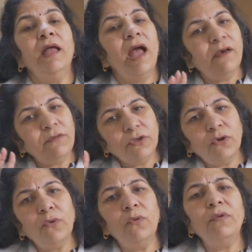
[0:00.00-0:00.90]
having
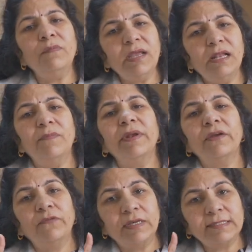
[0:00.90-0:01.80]
your own meal,
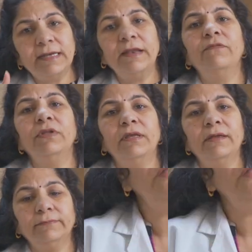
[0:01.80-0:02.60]
breakfast and everything.